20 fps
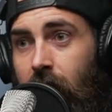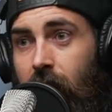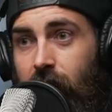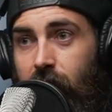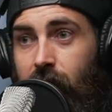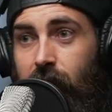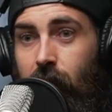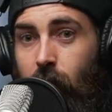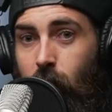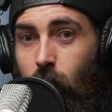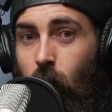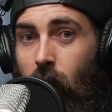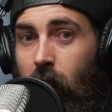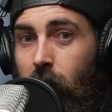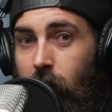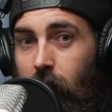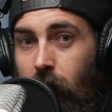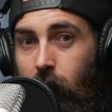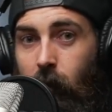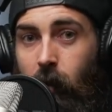it's just a
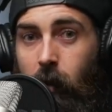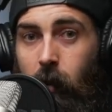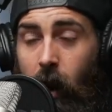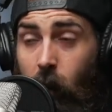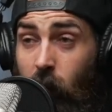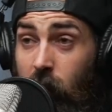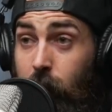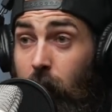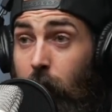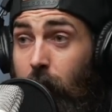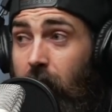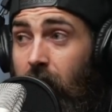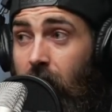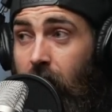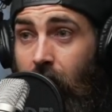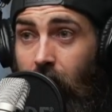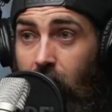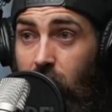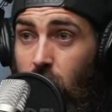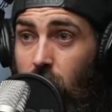way by which people can
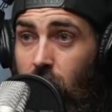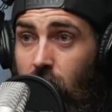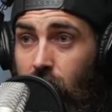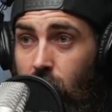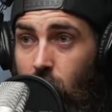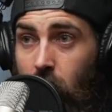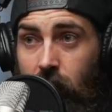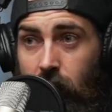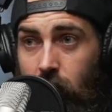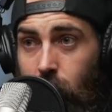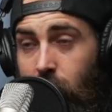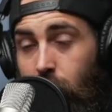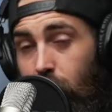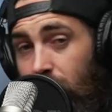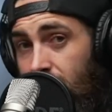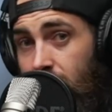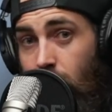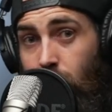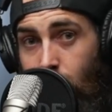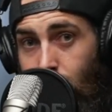engage with you as well. So
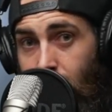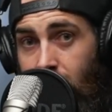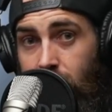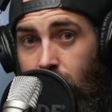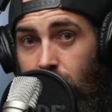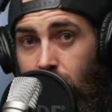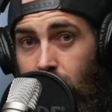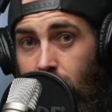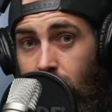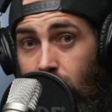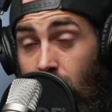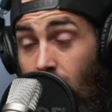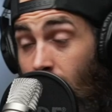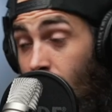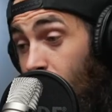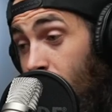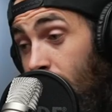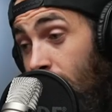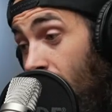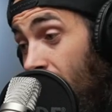people send me messages.
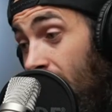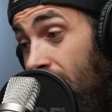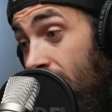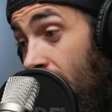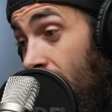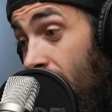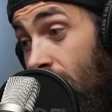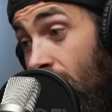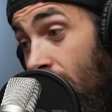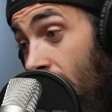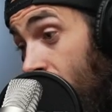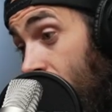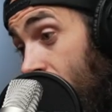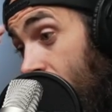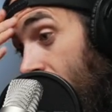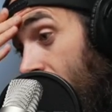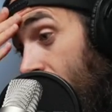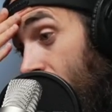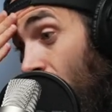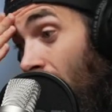I'll be honest, I
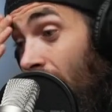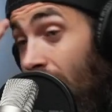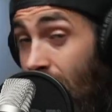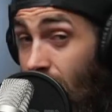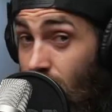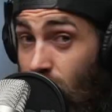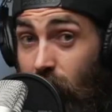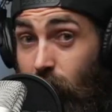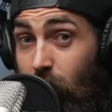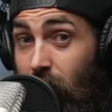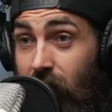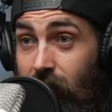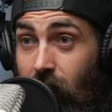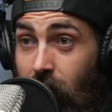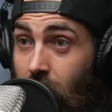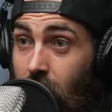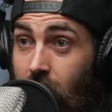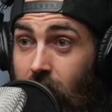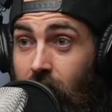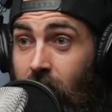try to get to as many as I
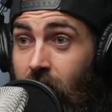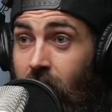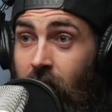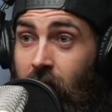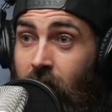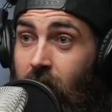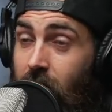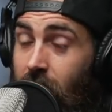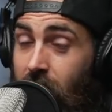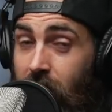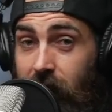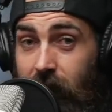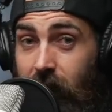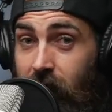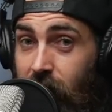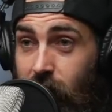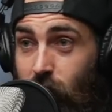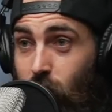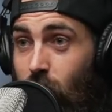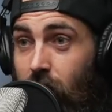can. These
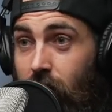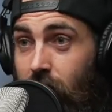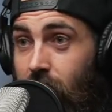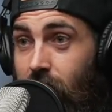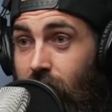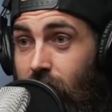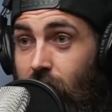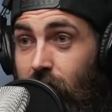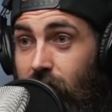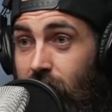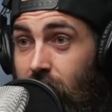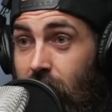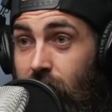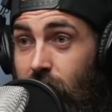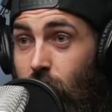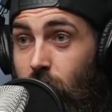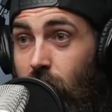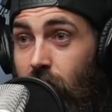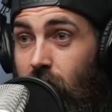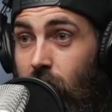days it's really difficult to get
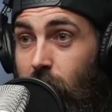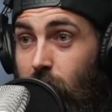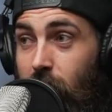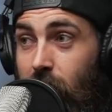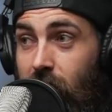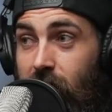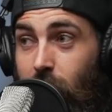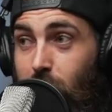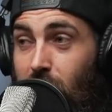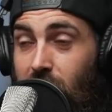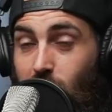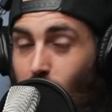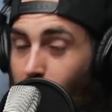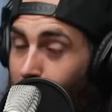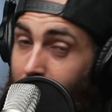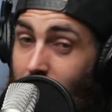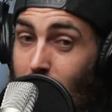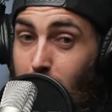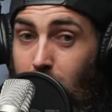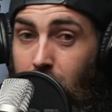to all of them because I'm just
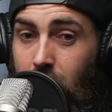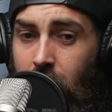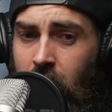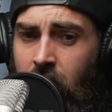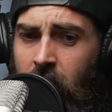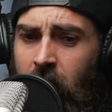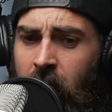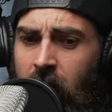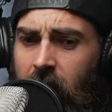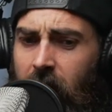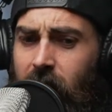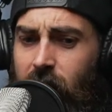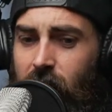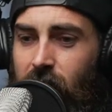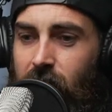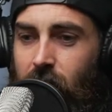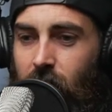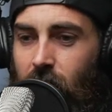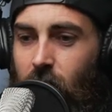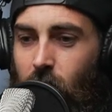one man, but it's
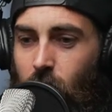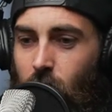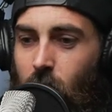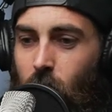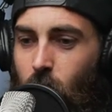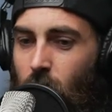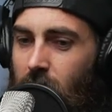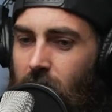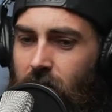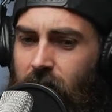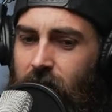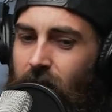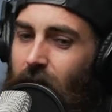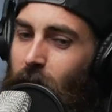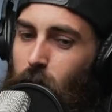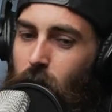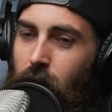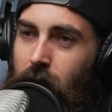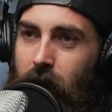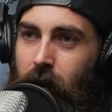just a way of
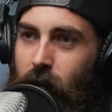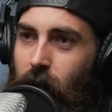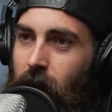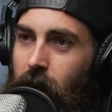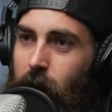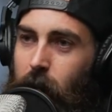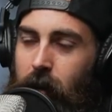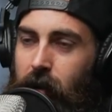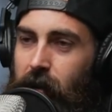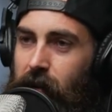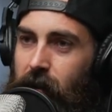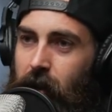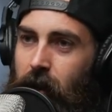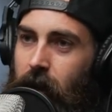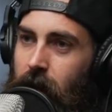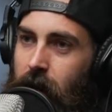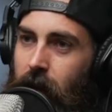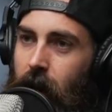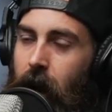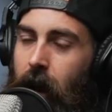networking, right? But just at
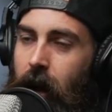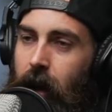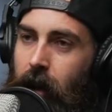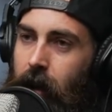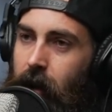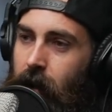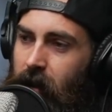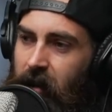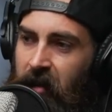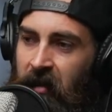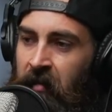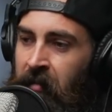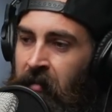like a high